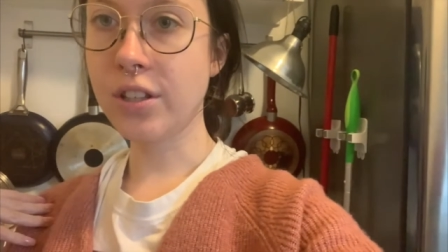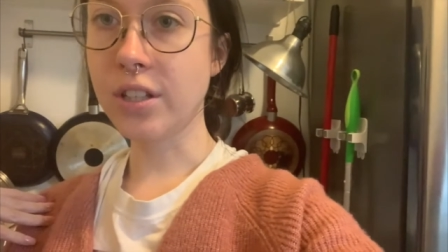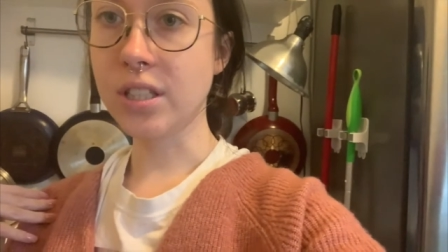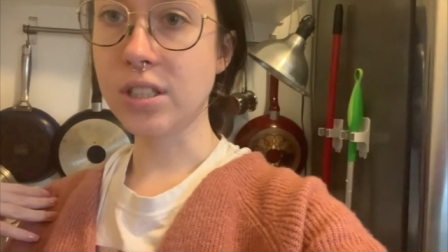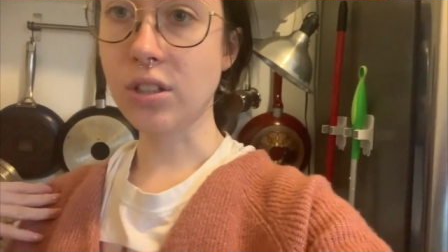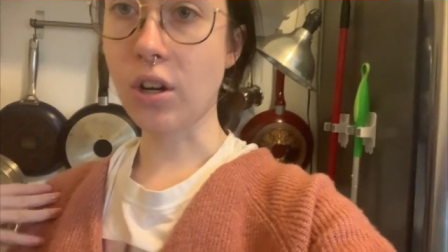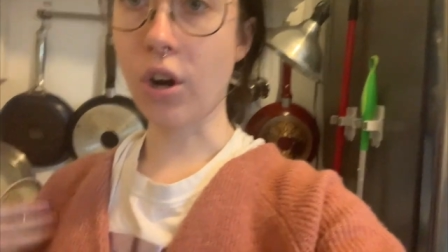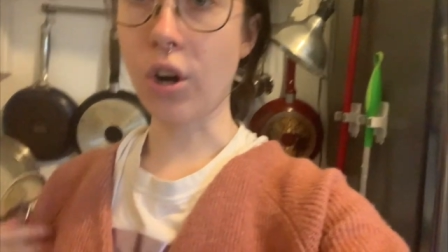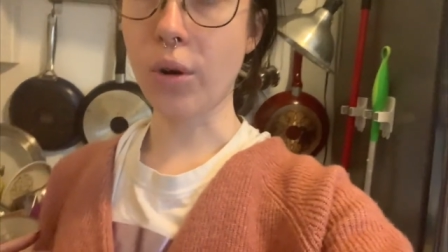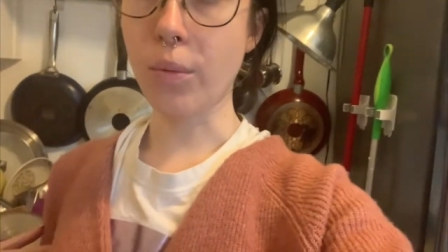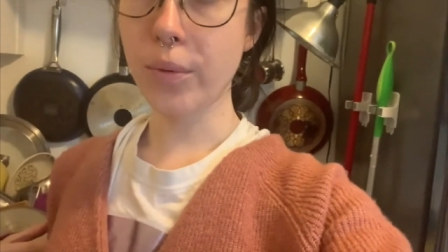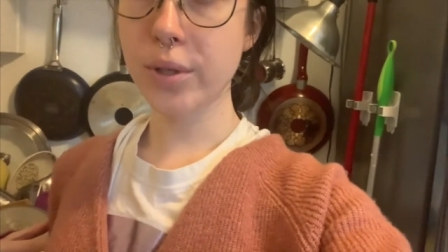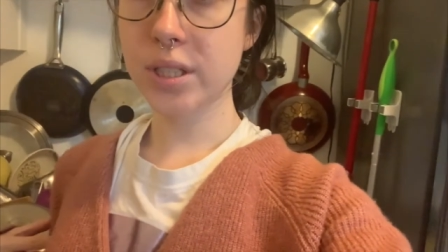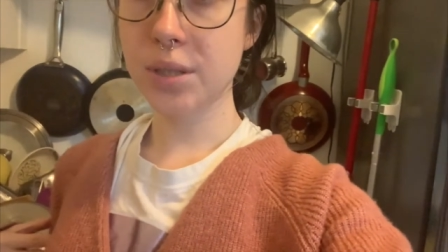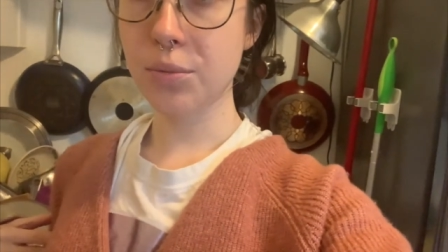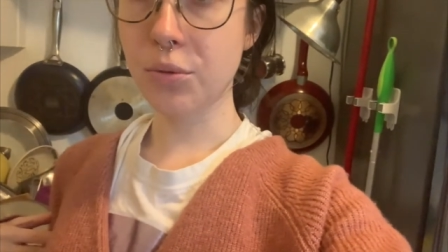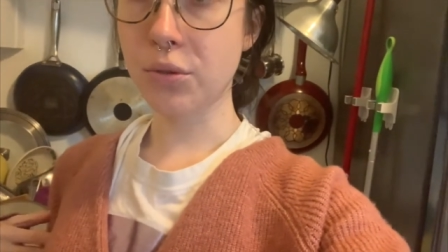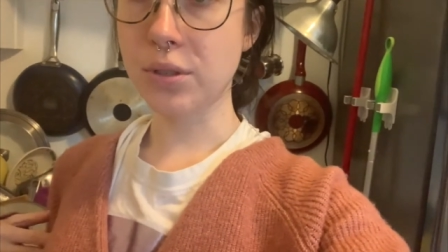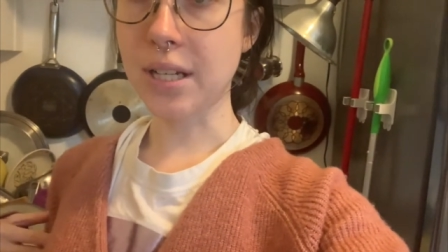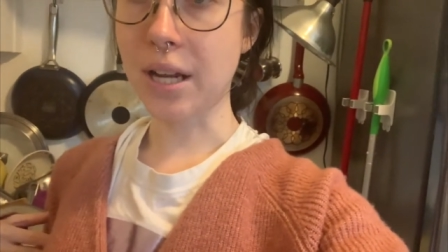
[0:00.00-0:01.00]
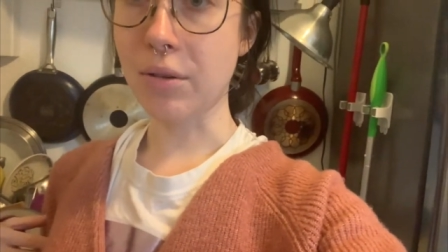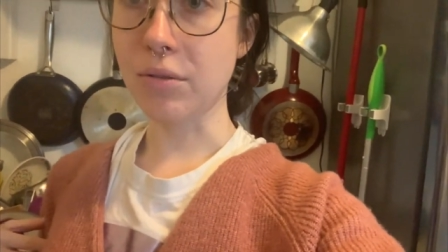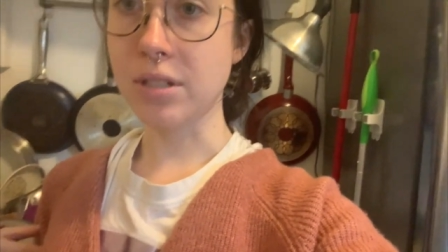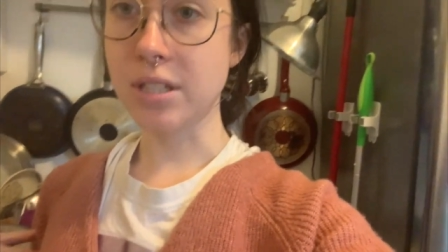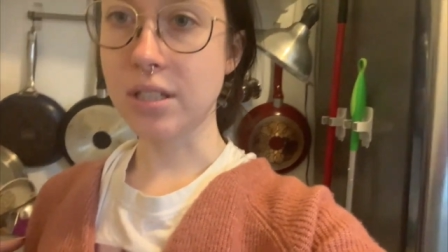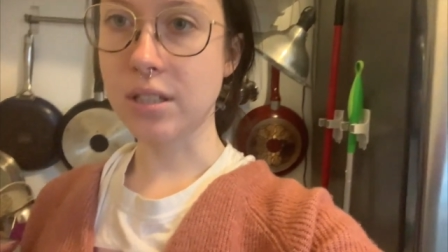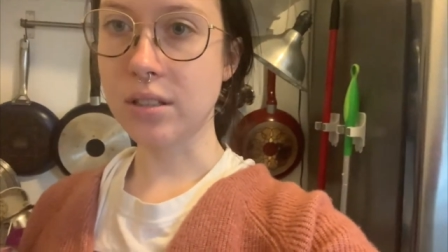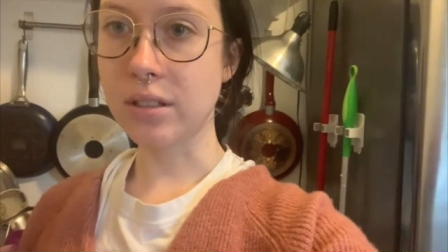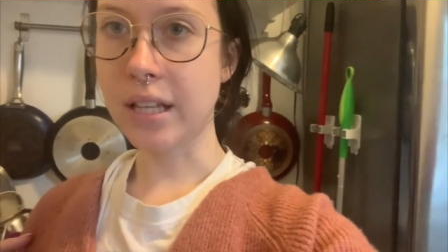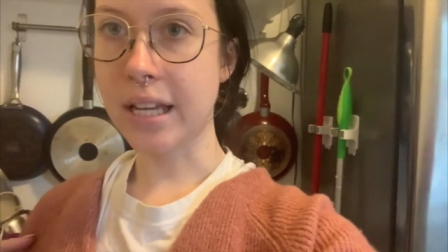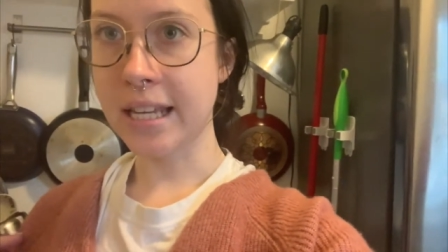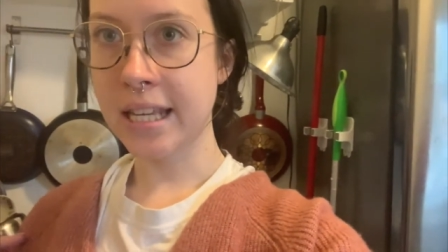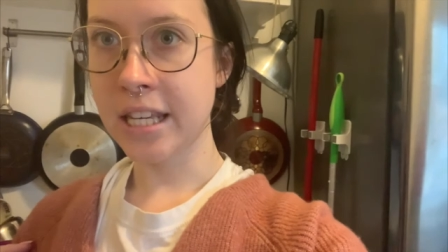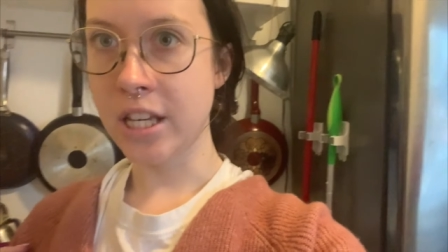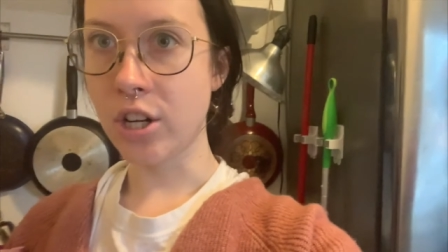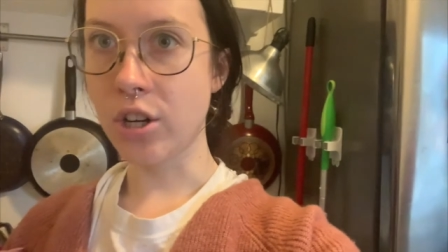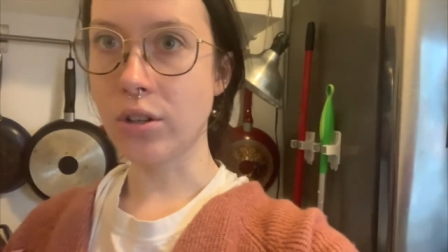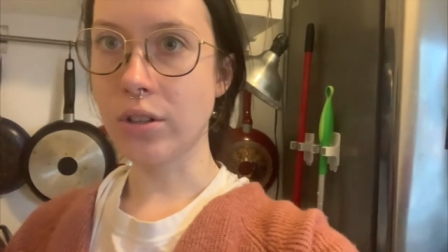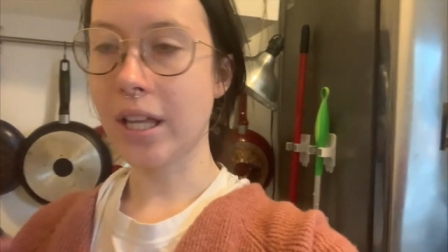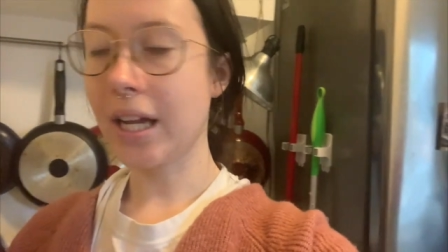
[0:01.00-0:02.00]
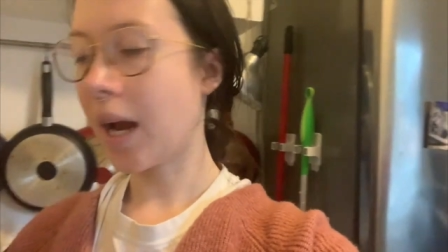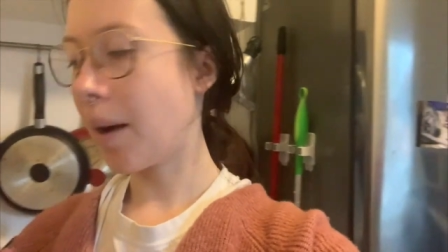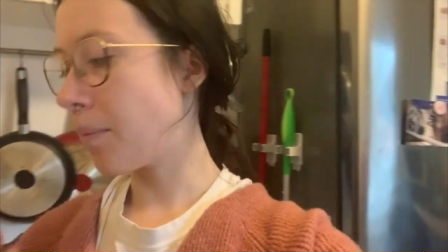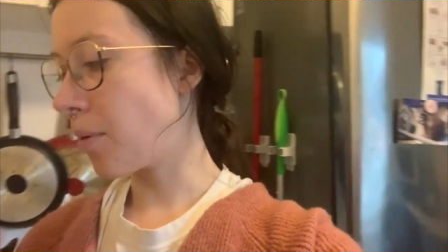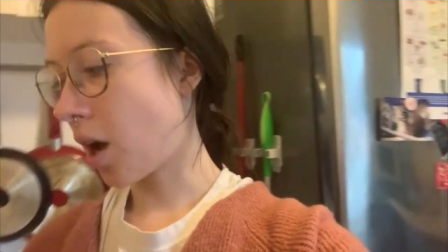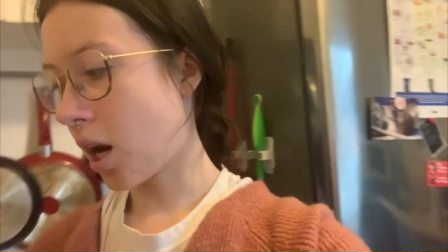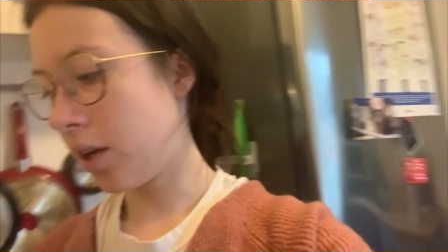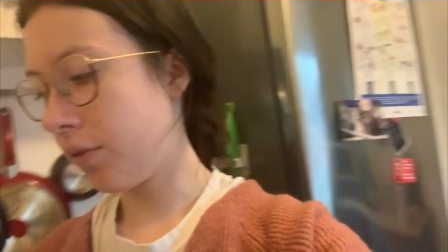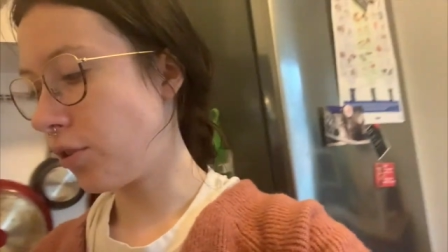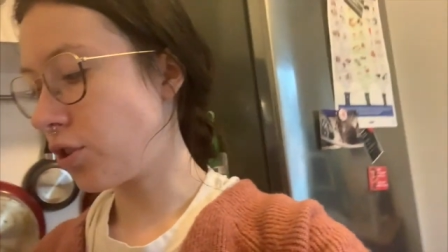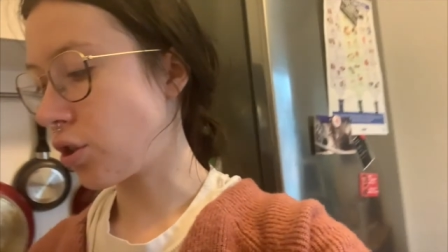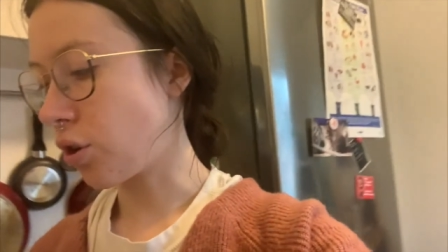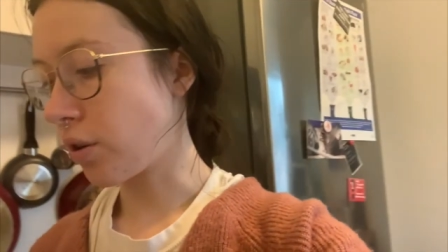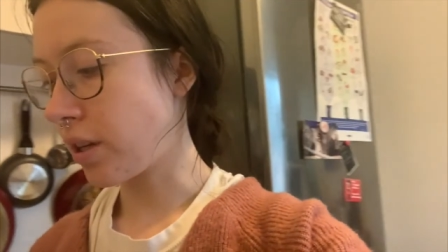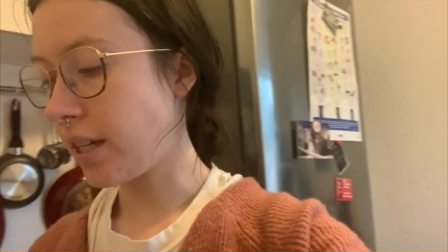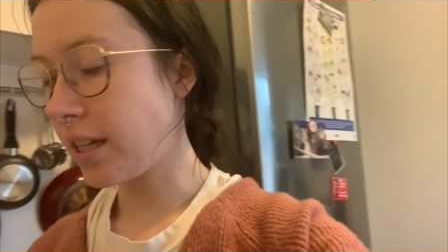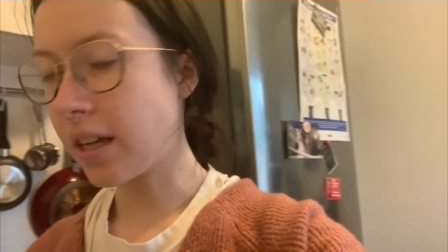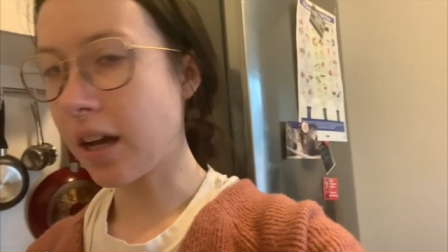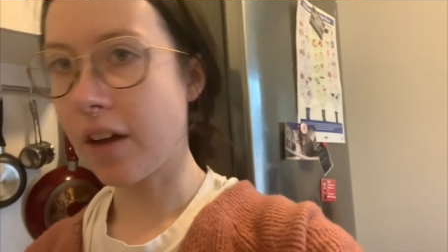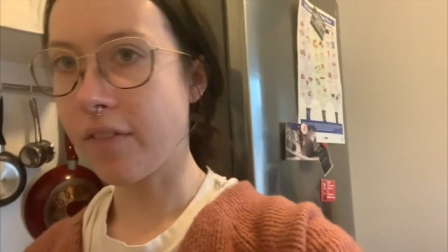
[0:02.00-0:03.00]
This arm was about down to like here. Like, I'm not even joking.